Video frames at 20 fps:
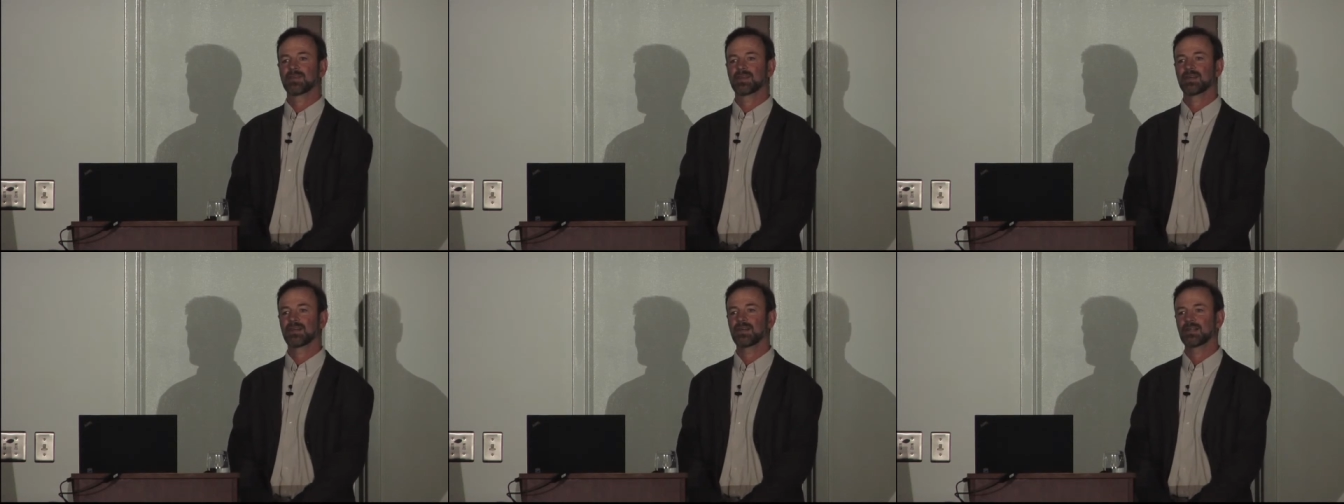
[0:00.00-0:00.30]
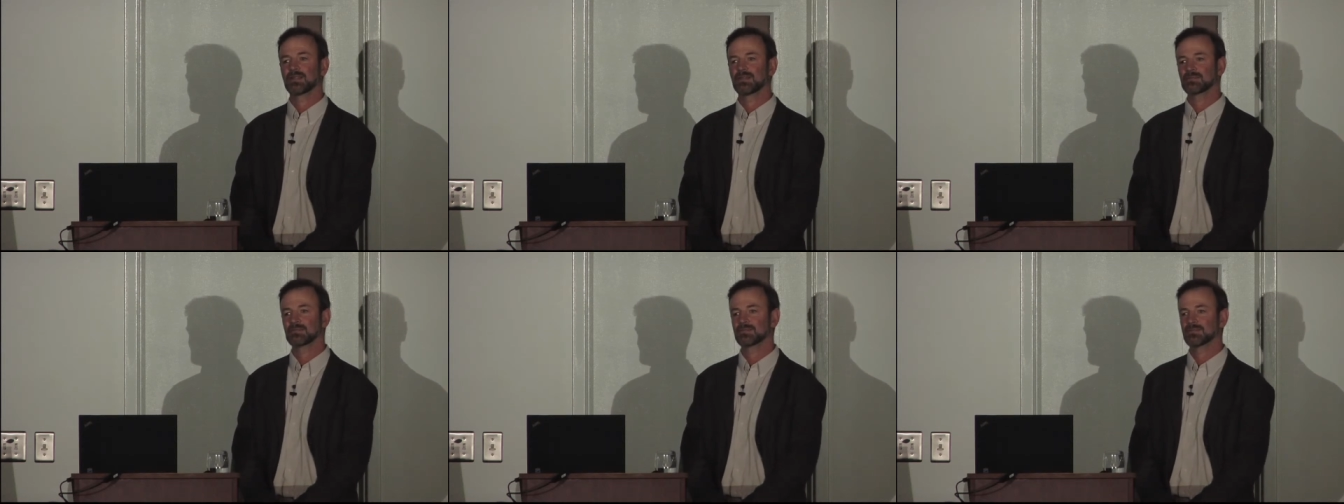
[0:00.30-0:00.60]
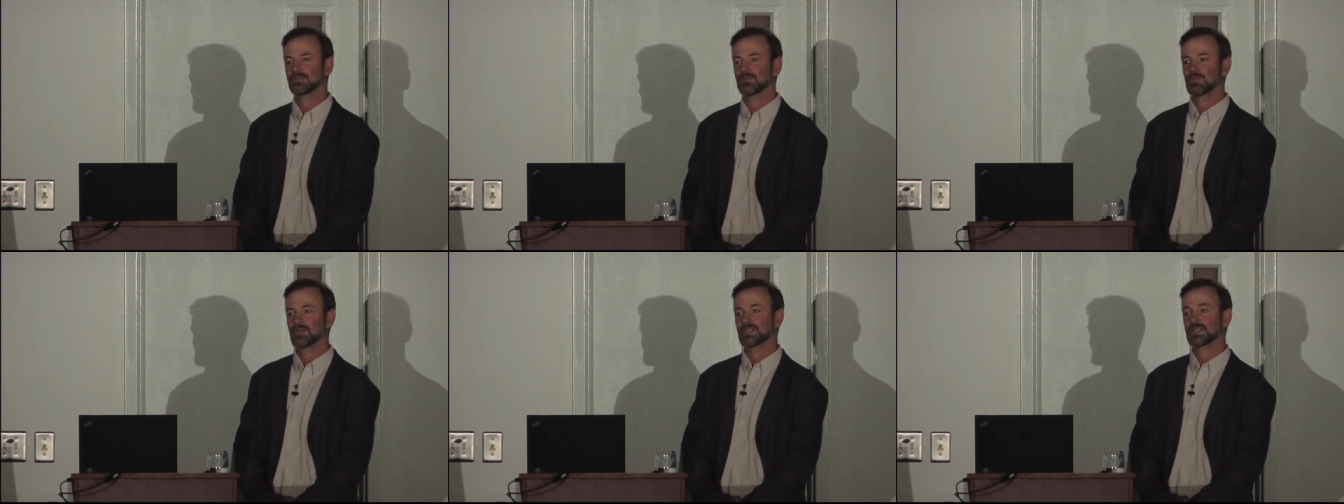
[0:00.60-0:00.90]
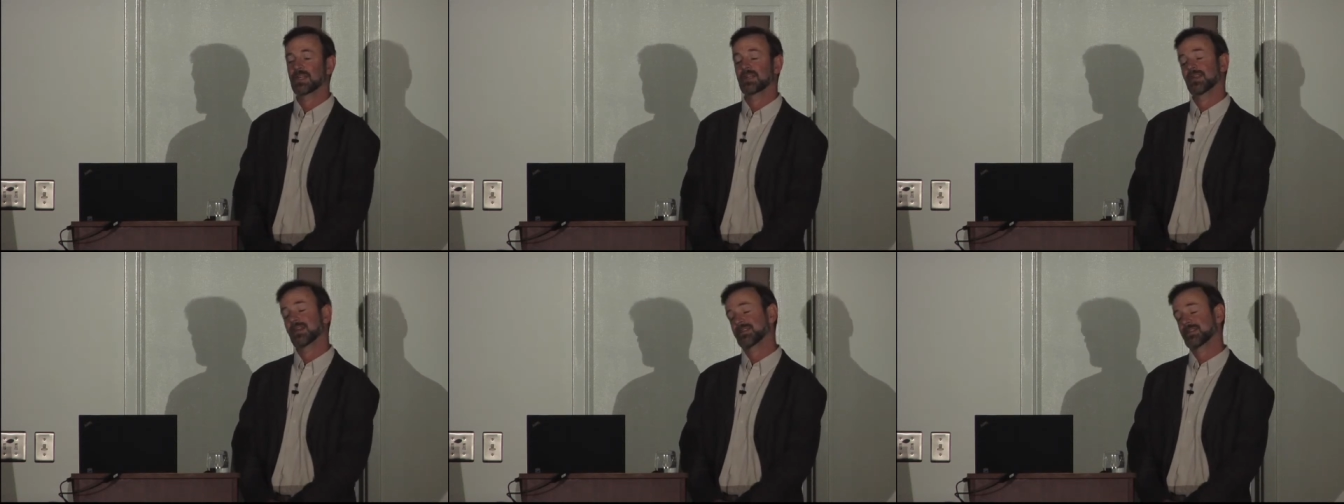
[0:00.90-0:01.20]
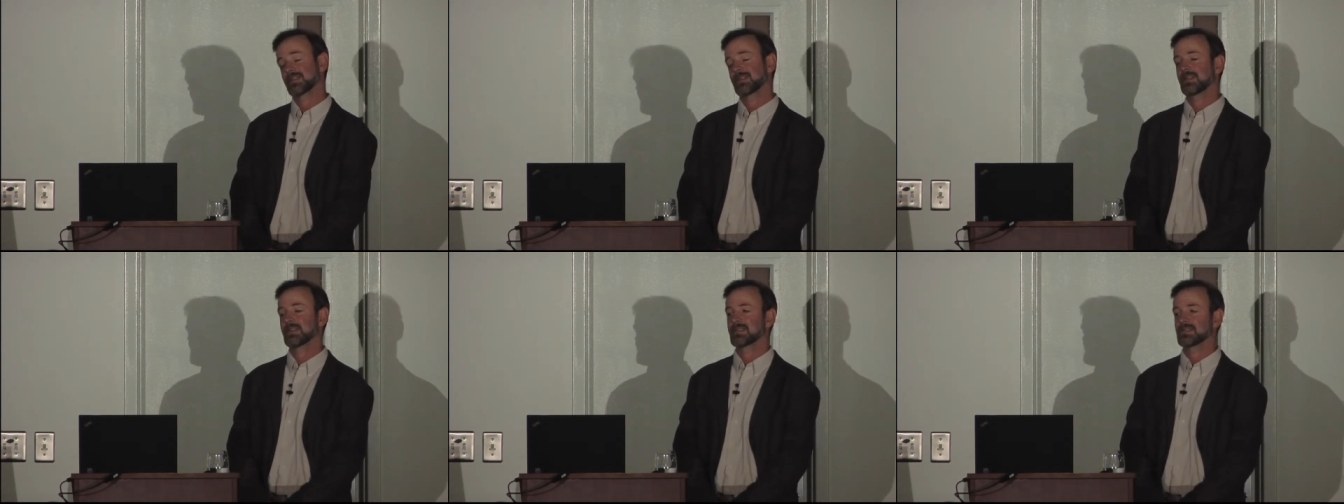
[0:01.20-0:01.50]
um, which I'd like
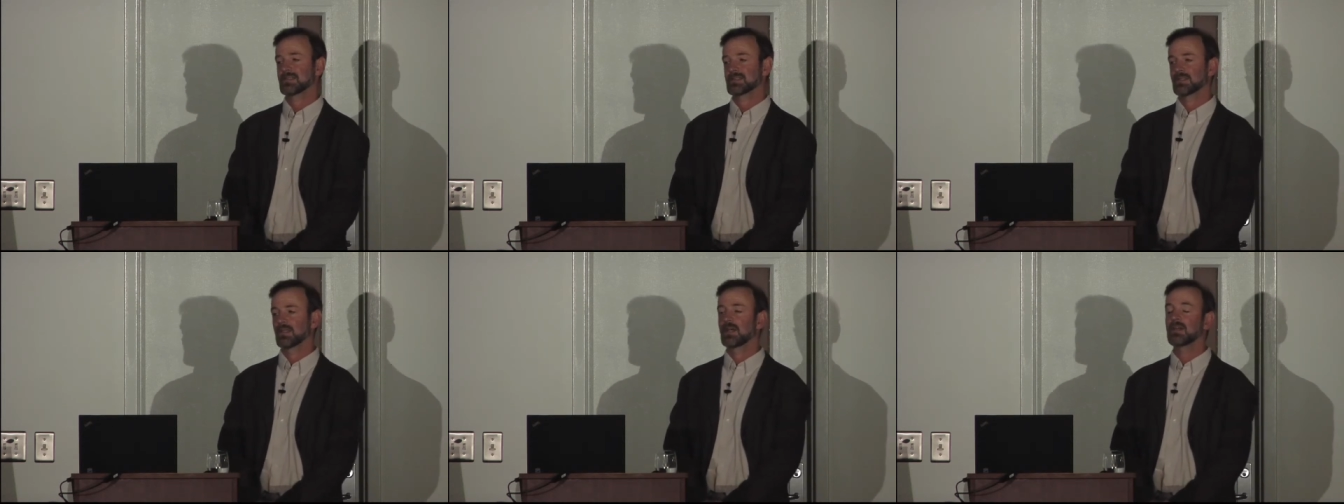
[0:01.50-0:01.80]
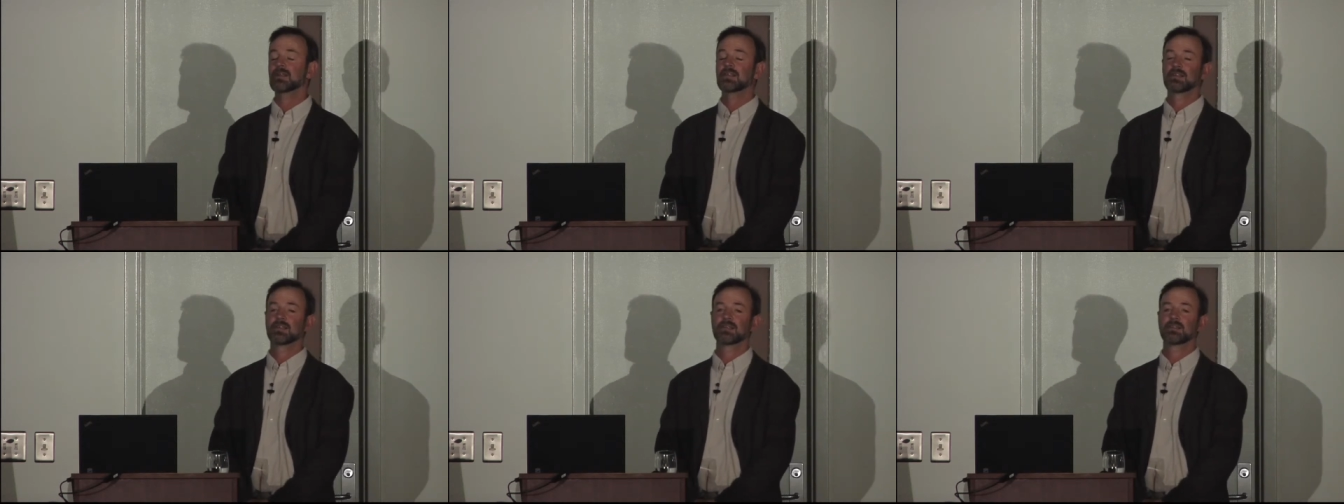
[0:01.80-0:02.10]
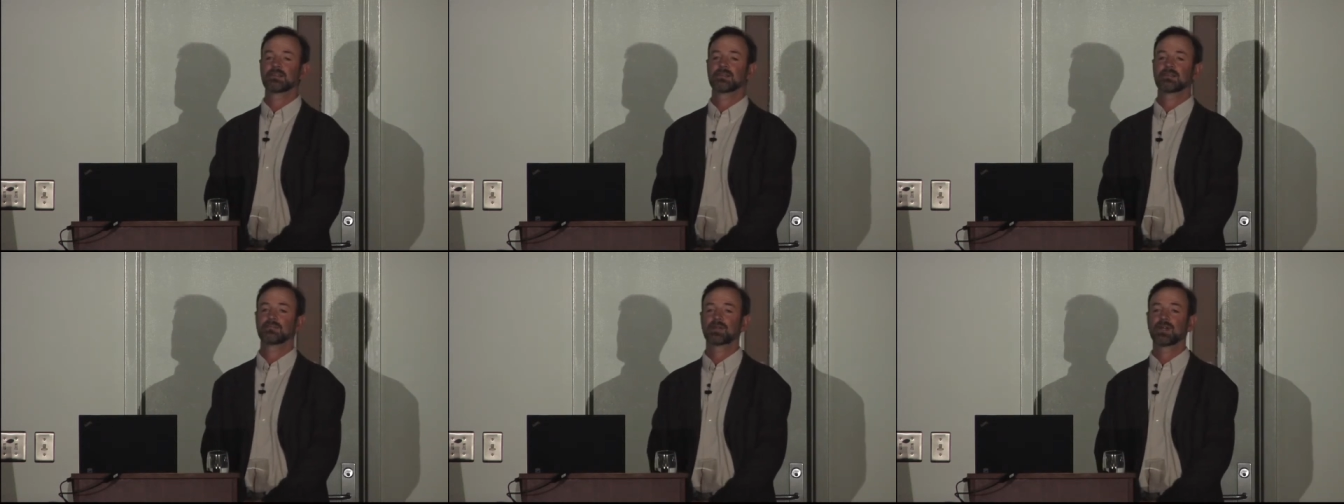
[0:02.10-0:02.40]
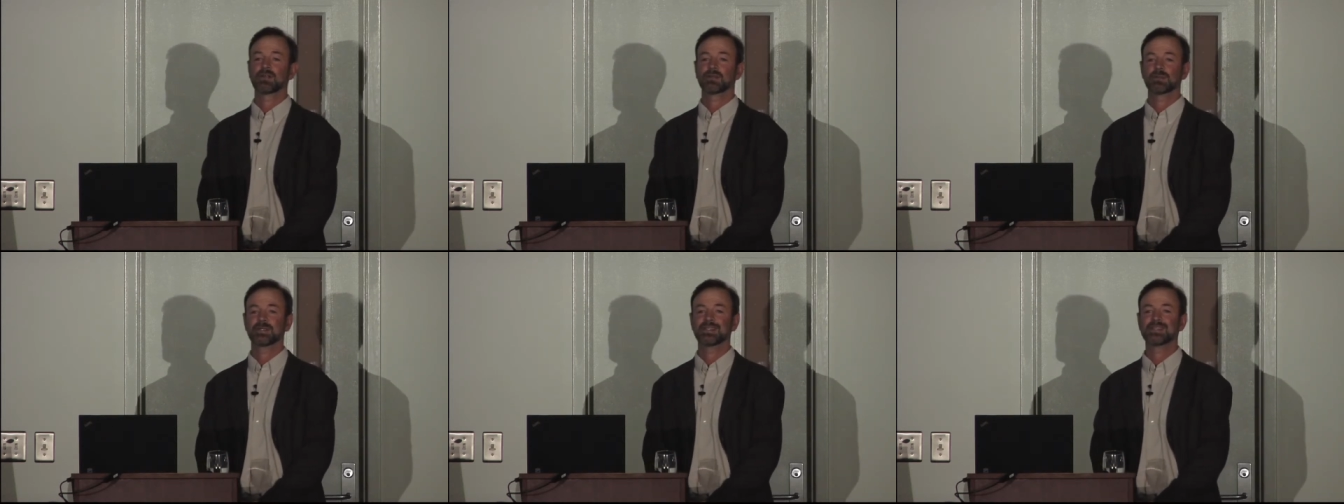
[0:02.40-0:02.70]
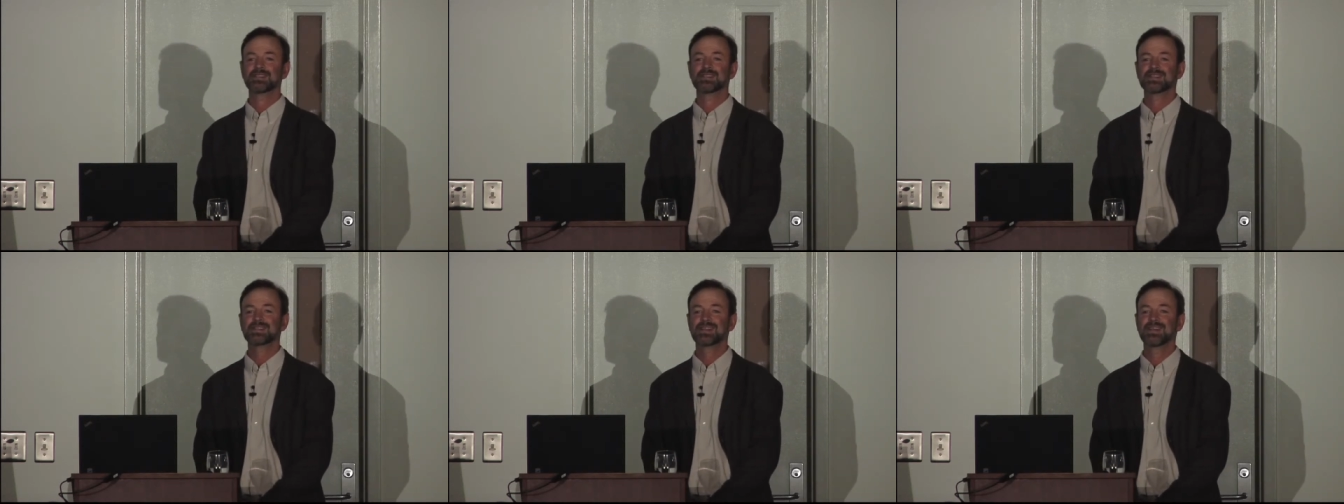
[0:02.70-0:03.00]
to think is luck. It probably
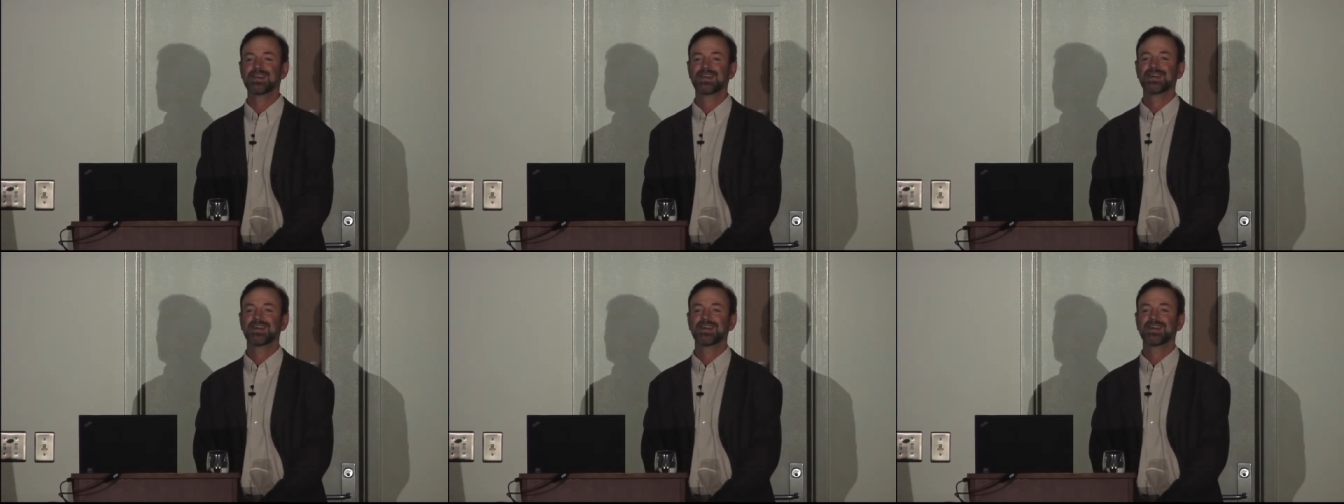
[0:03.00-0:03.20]
is.